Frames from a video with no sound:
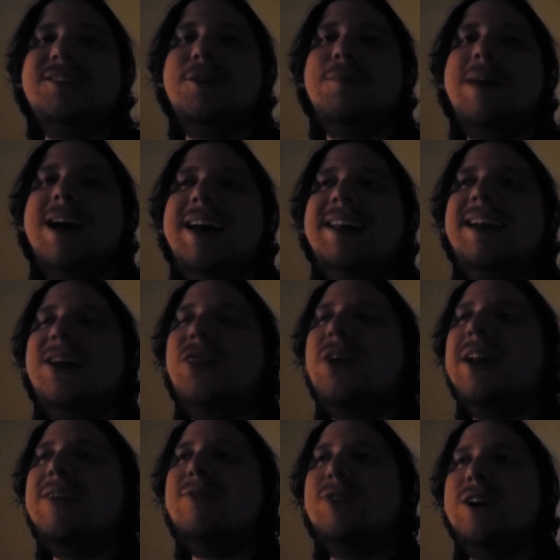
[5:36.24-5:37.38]
so bad? I
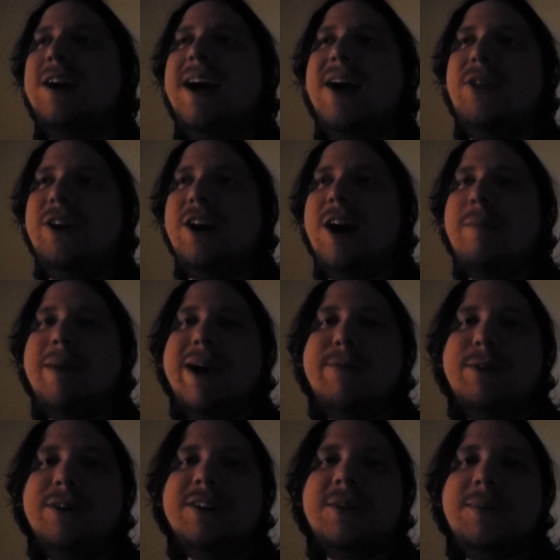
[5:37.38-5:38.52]
thought I forgot how the combat
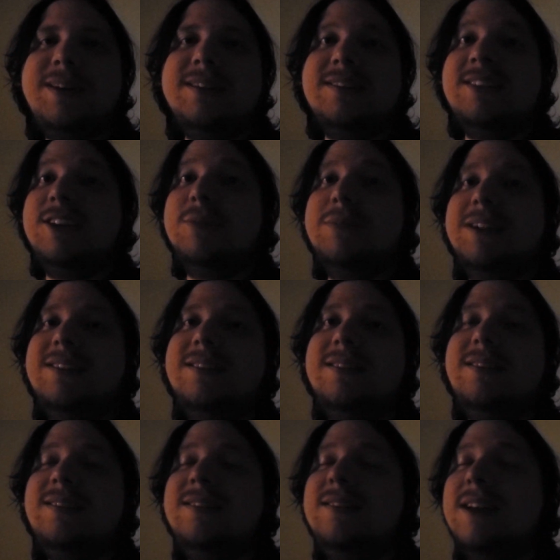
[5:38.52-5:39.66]
worked, because Xenoblade
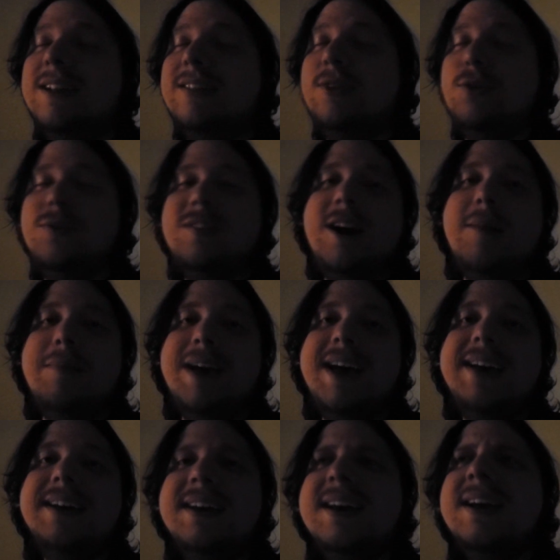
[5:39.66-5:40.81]
2's
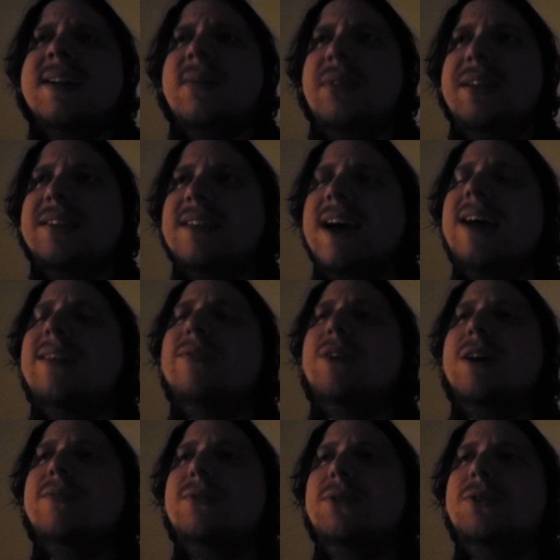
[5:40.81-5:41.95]
combat is kind of
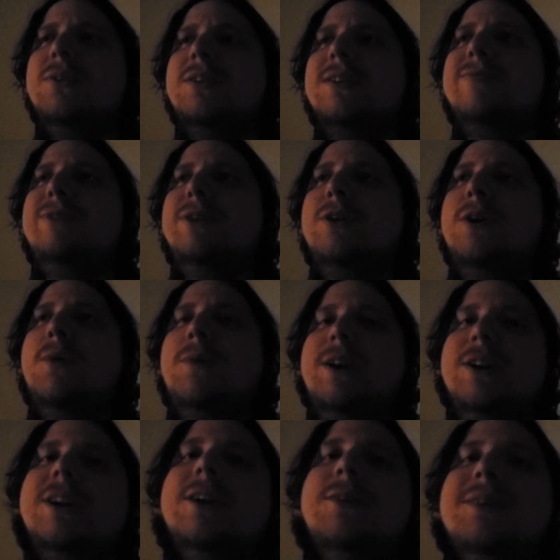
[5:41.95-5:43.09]
convoluted if you don't know what
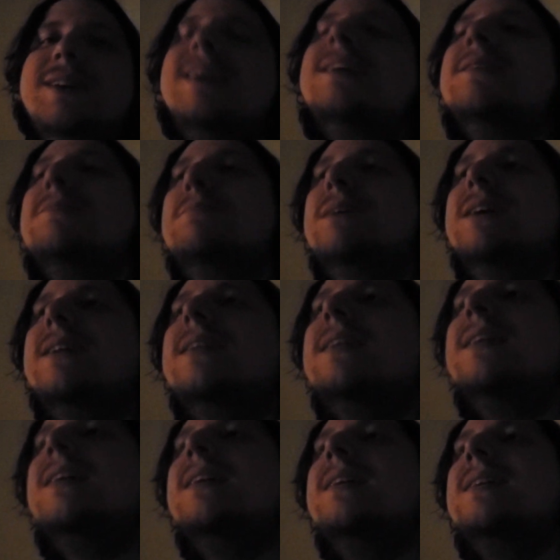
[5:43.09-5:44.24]
you're doing, but
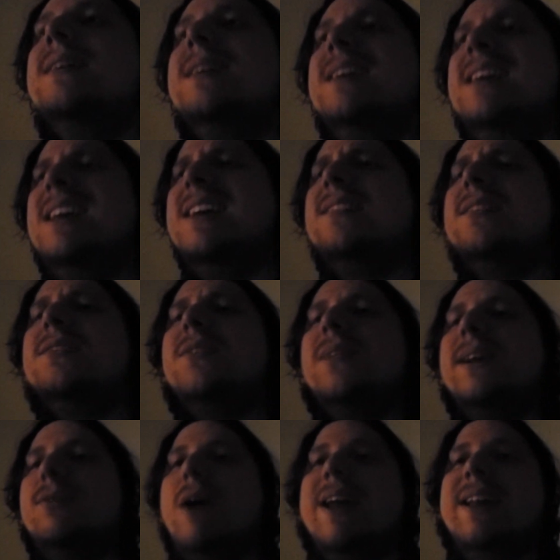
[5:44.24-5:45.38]
it's also
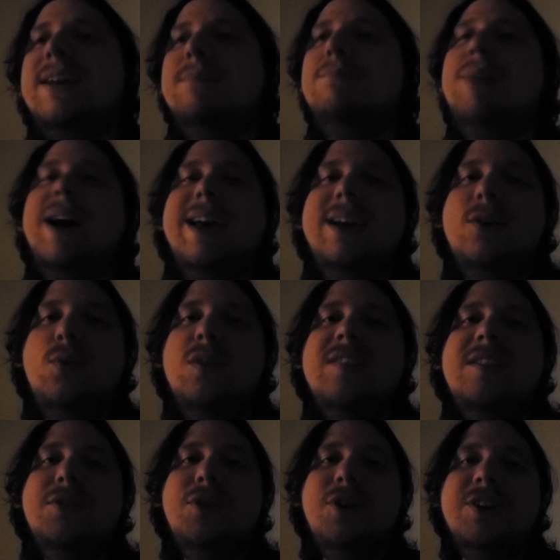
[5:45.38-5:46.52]
like riding a bike.
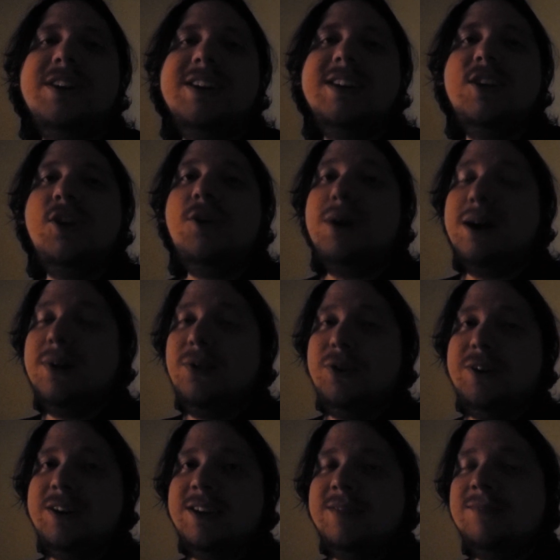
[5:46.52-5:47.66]
Once you learn it, you don't
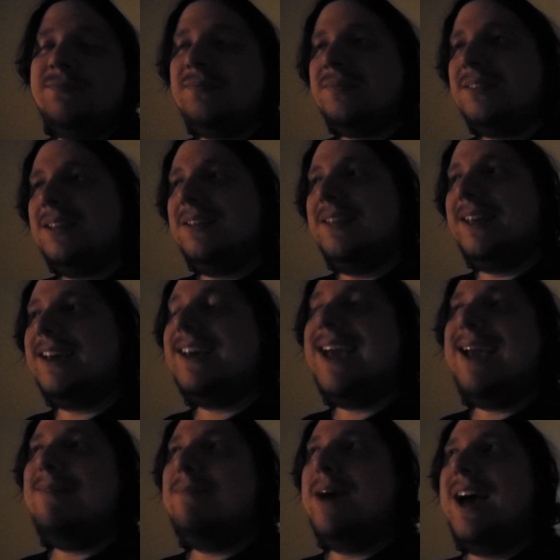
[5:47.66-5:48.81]
unlearn it. And like it
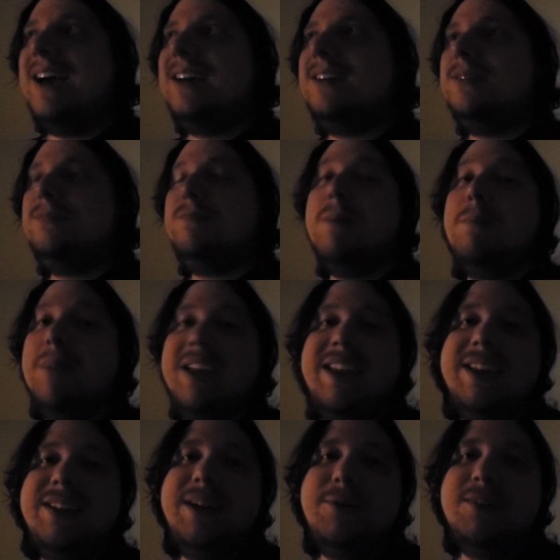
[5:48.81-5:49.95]
came back
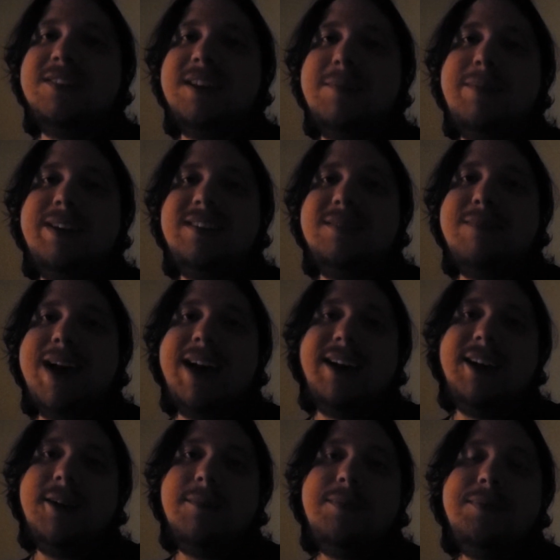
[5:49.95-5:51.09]
immediately once I picked it back
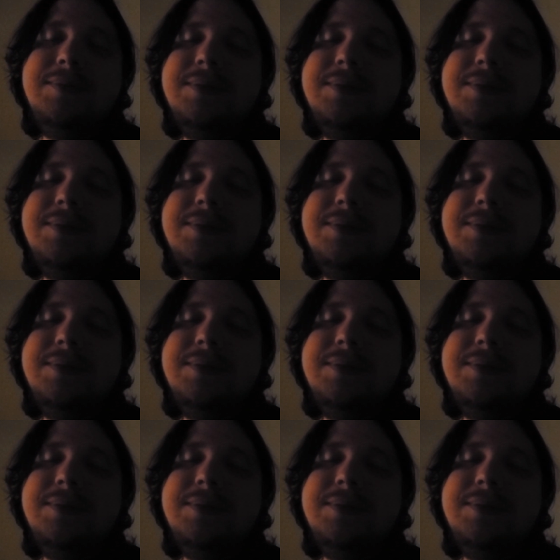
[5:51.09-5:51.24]
up.